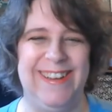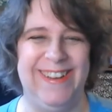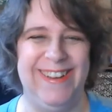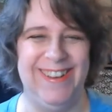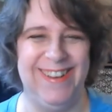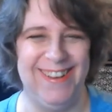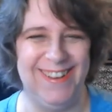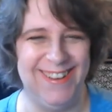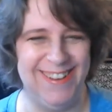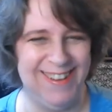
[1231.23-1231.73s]

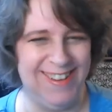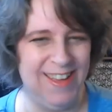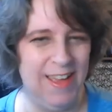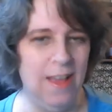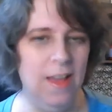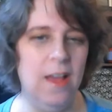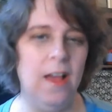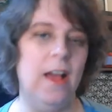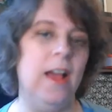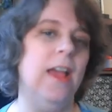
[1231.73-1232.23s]
I
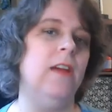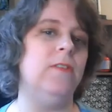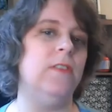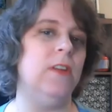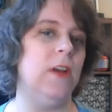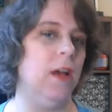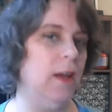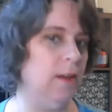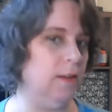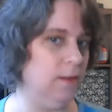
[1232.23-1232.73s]
have
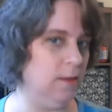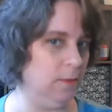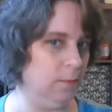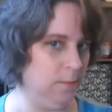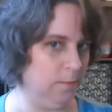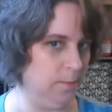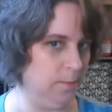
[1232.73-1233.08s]
to hide them.